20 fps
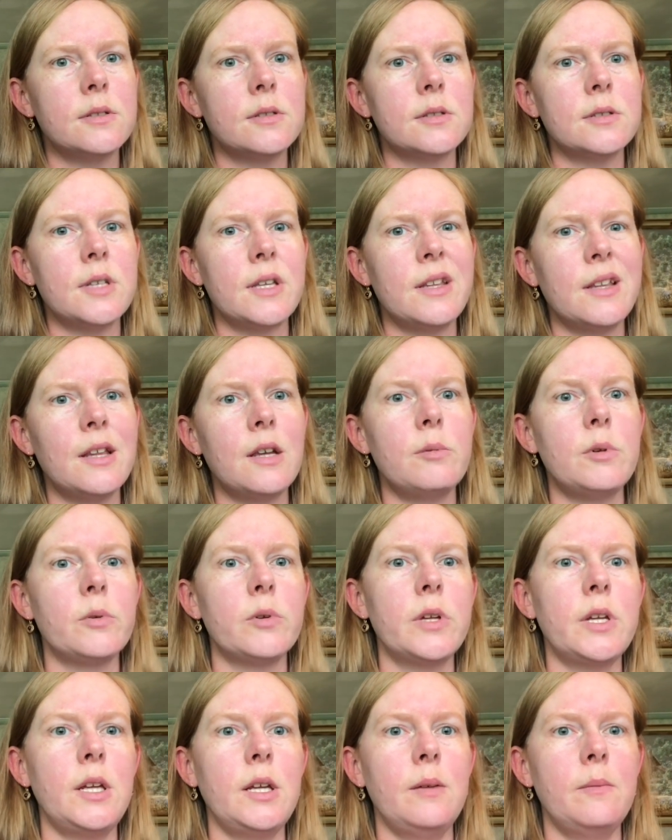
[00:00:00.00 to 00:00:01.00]
So I think that'd be
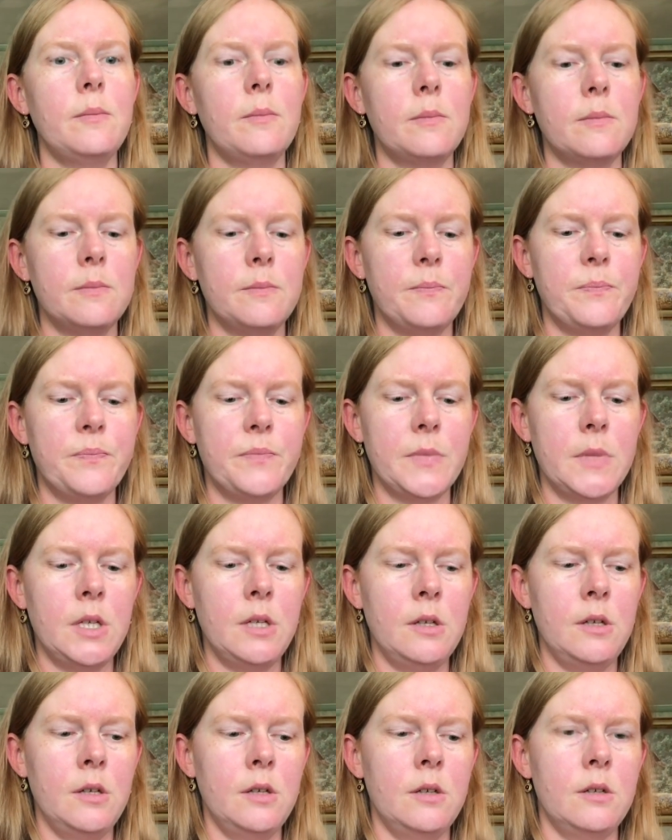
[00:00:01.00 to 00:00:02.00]
really neat.
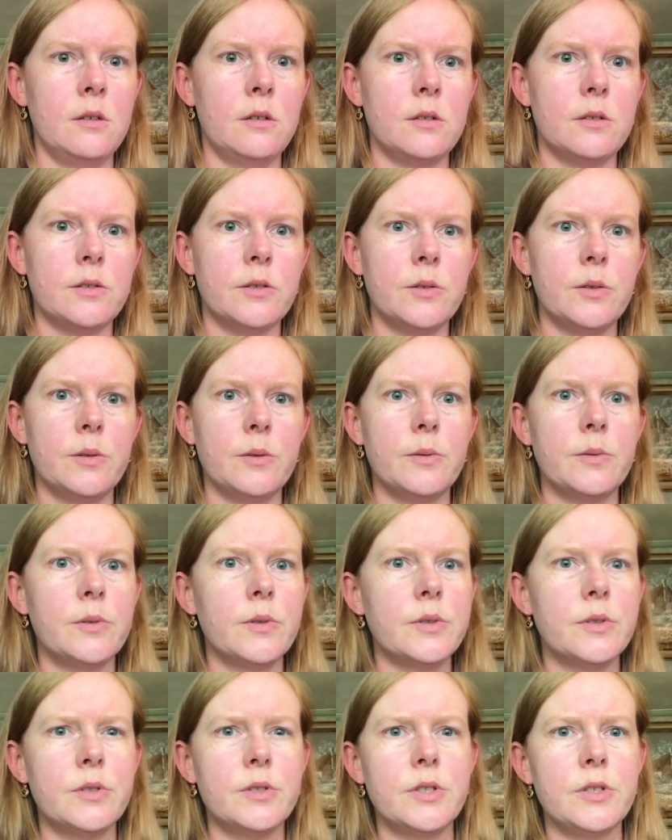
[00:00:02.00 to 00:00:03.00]
So
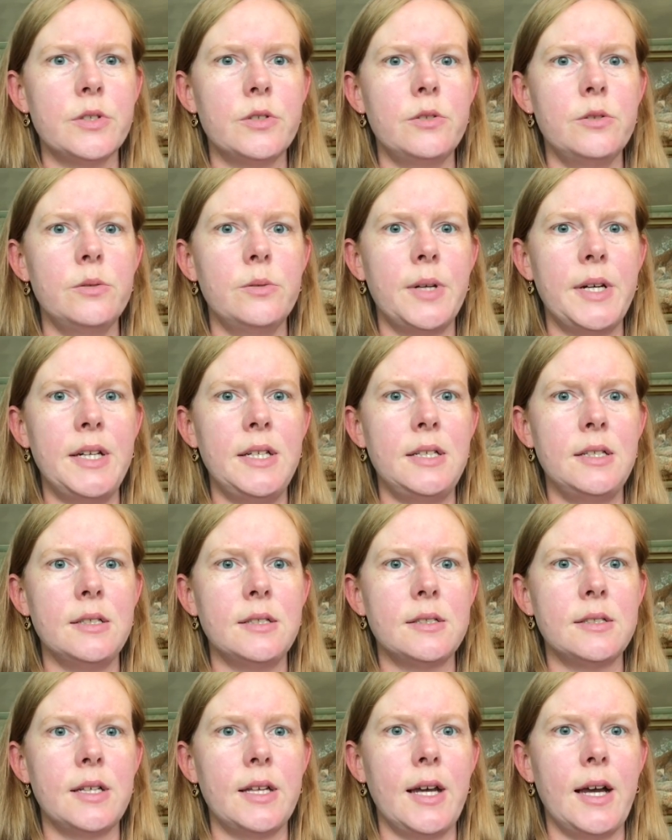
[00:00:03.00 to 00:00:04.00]
those are just two
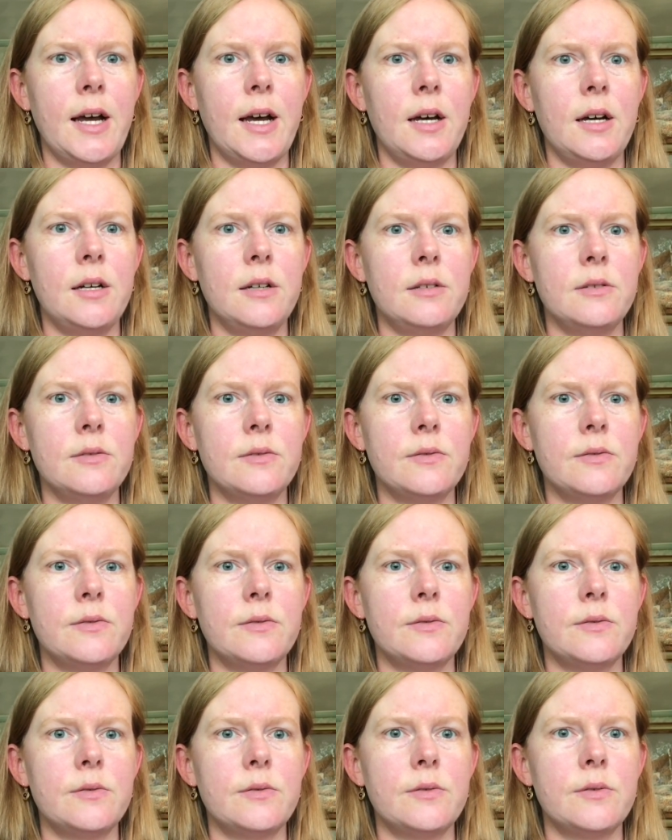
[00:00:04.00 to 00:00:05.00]
ideas I have.
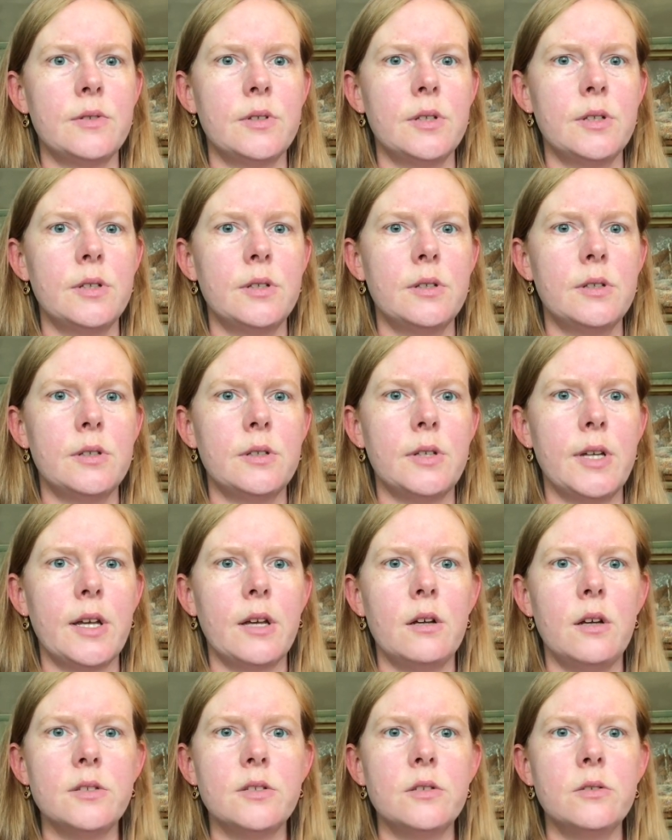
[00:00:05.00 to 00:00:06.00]
I could
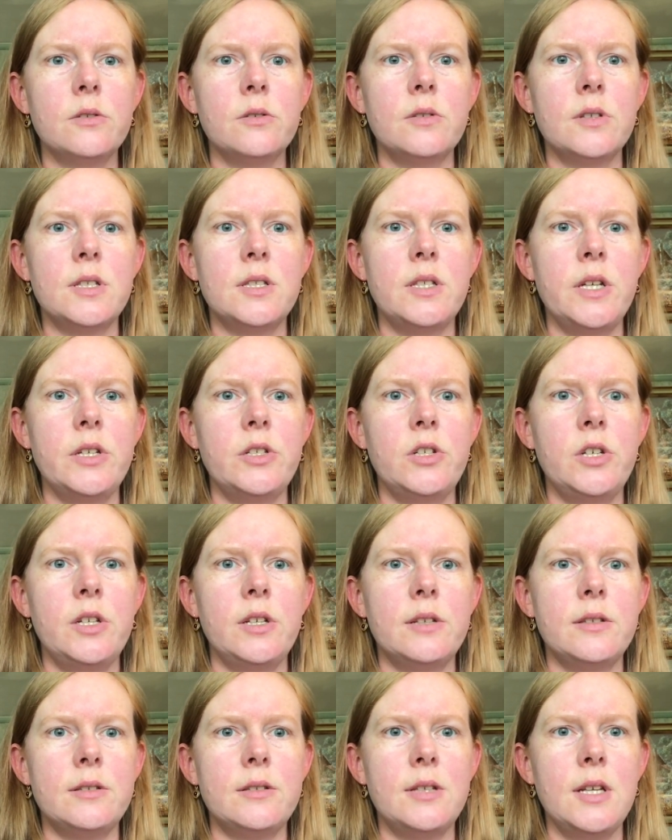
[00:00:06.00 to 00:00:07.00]
also do the
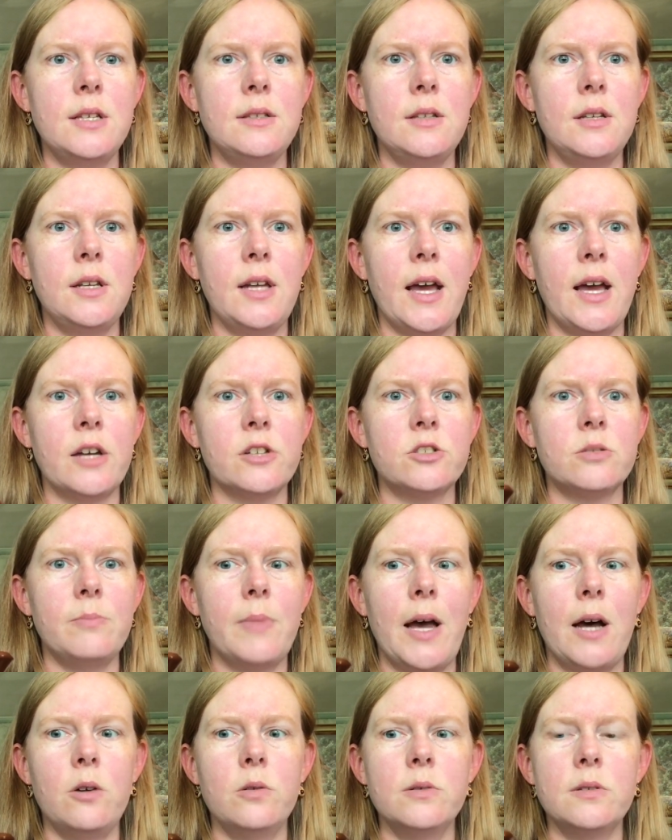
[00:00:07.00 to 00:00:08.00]
Stacy Nash
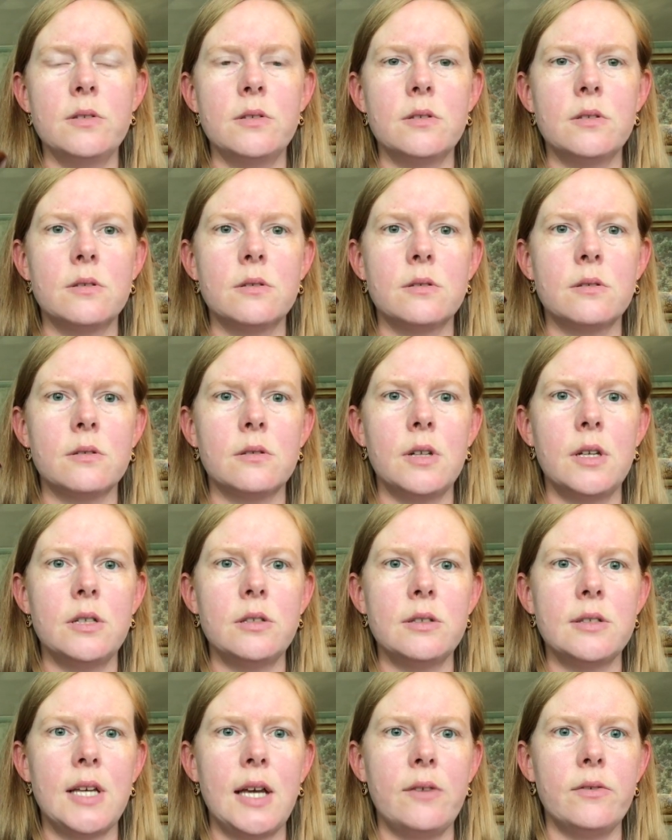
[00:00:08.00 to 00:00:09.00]
mouse and
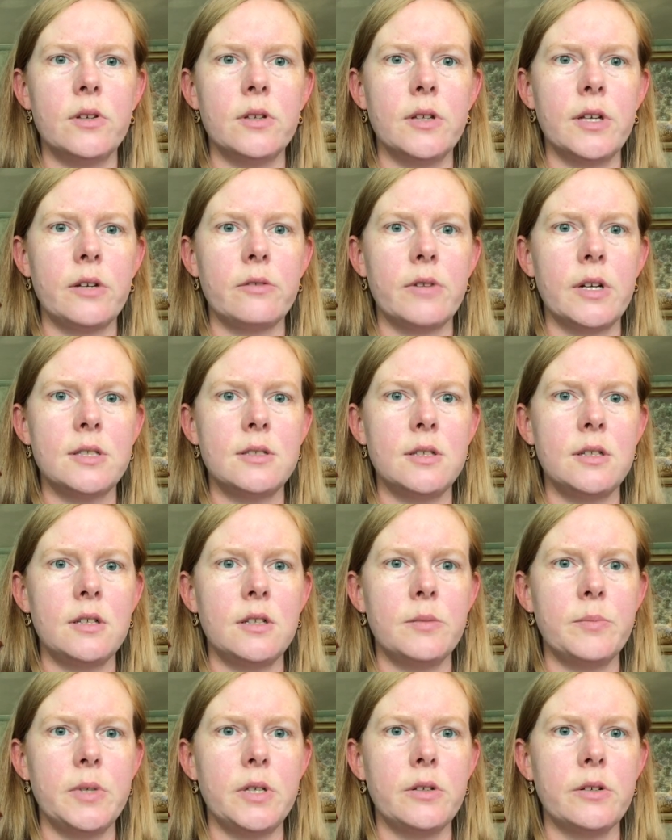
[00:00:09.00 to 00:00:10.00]
just have it like resting
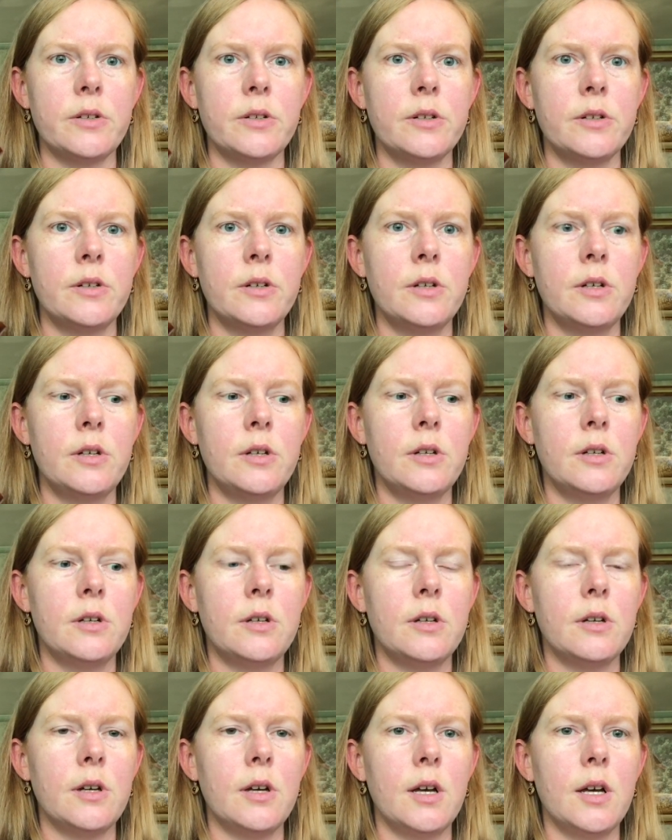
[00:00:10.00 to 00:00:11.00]
up here.
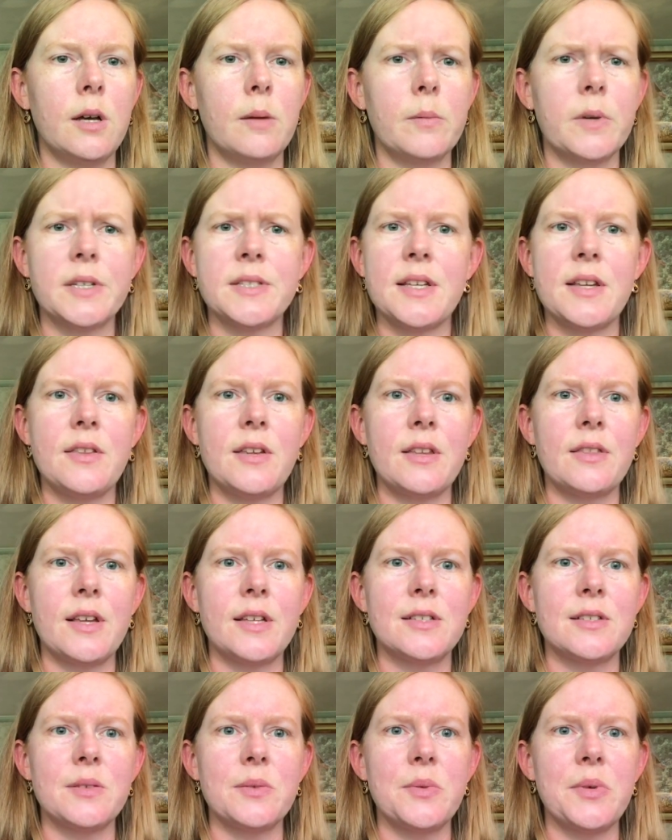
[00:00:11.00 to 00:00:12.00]
Because I think
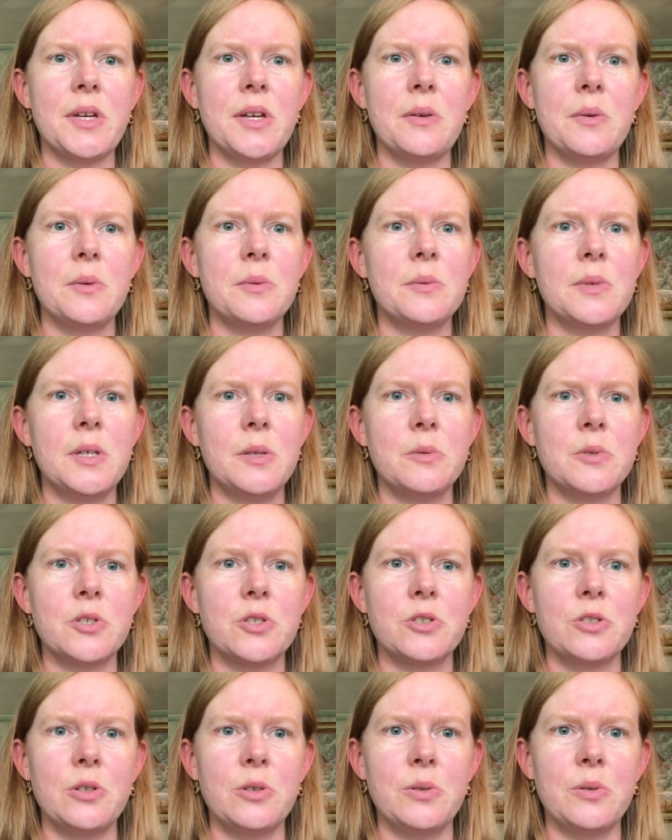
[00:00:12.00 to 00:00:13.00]
that's the way it was
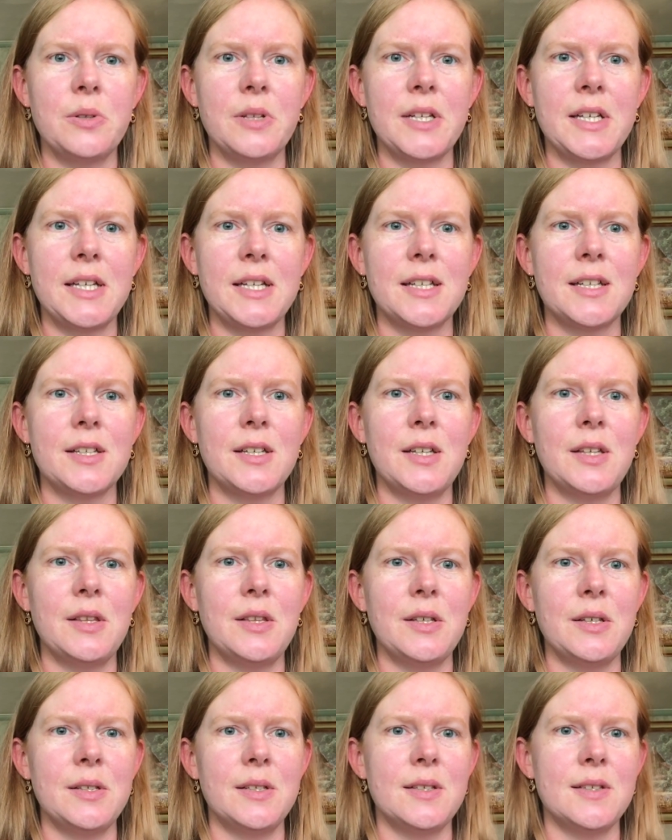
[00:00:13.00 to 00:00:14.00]
shown, like in
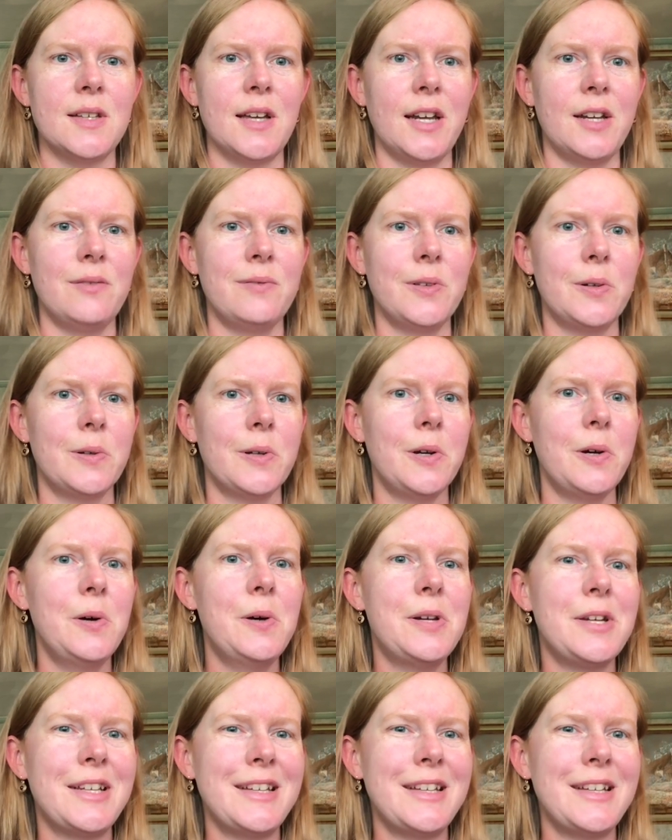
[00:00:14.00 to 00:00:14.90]
the design photo.